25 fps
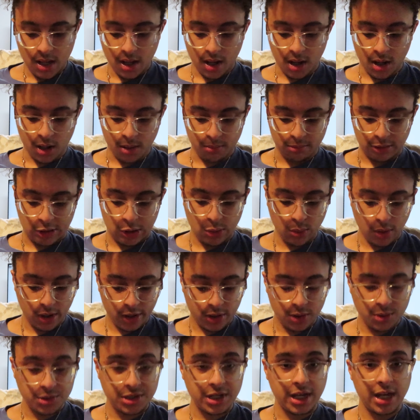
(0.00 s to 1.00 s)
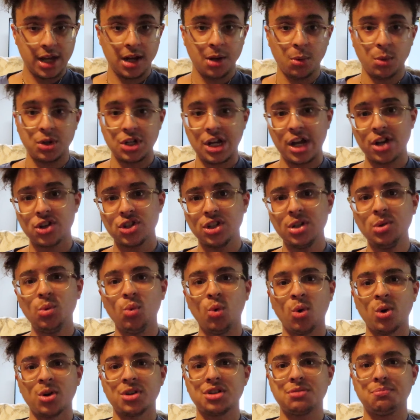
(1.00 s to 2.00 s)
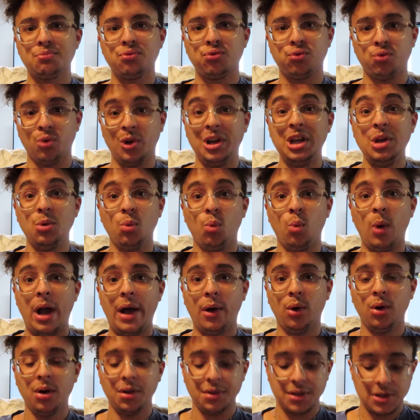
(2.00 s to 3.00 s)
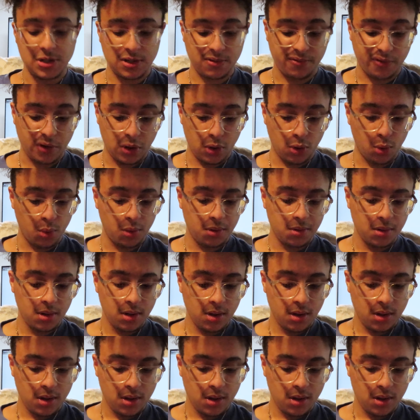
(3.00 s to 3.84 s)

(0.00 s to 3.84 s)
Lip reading: QR code scanning, which actually works pretty well on this phone.